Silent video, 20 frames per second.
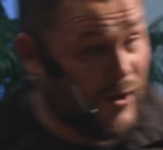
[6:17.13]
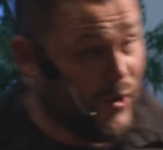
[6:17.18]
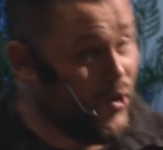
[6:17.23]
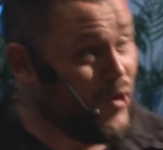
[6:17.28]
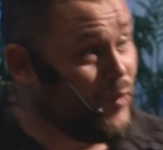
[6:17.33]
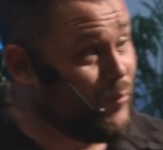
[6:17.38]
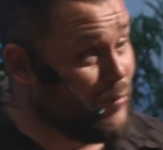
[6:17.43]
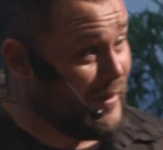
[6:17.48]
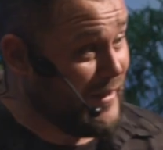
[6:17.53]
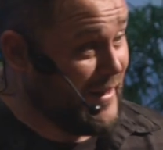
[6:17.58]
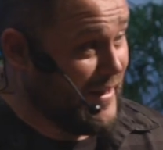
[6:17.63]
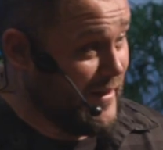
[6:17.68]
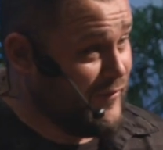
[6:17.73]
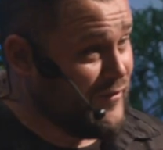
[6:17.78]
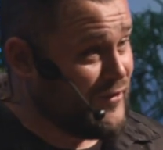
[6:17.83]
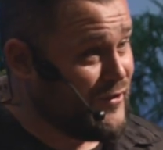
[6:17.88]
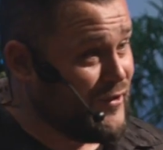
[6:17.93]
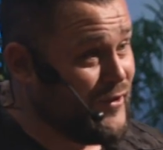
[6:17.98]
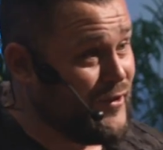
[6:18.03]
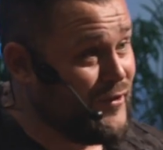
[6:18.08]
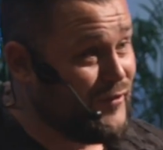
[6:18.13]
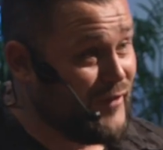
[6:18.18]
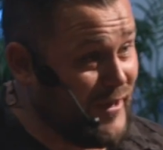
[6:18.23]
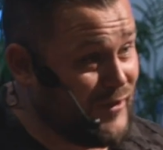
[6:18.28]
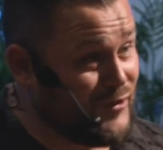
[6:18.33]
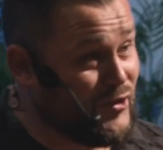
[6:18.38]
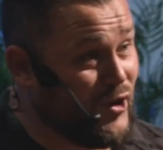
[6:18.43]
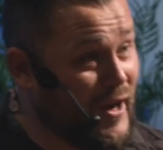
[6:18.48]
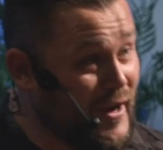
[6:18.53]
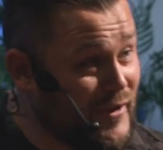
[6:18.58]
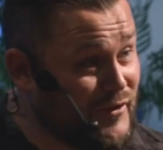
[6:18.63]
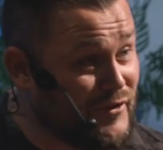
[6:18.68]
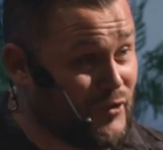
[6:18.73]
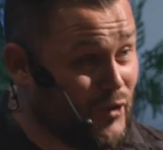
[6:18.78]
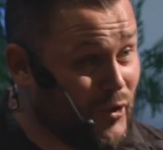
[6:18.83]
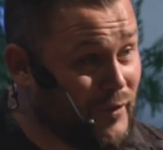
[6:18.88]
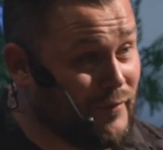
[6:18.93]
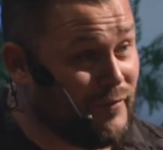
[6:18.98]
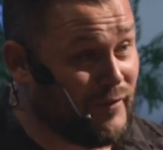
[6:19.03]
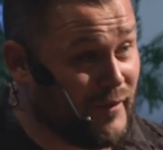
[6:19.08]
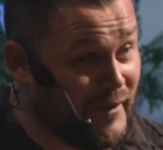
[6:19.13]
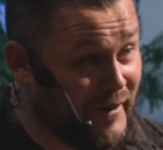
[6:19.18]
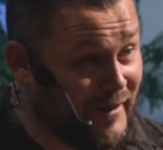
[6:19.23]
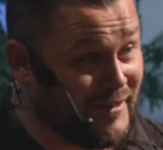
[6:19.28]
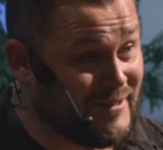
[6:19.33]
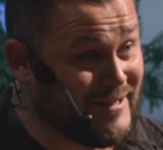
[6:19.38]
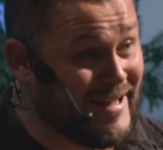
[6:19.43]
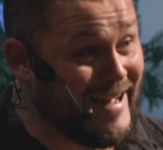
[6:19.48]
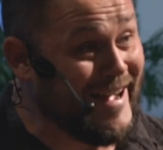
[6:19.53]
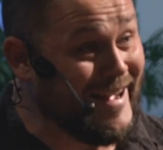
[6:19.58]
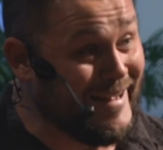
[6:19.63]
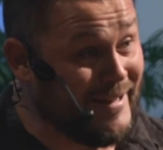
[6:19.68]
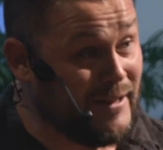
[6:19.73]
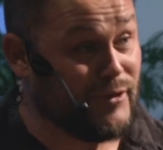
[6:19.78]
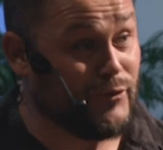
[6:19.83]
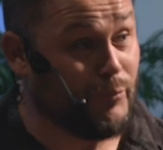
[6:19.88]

God believes that tithes and offerings are his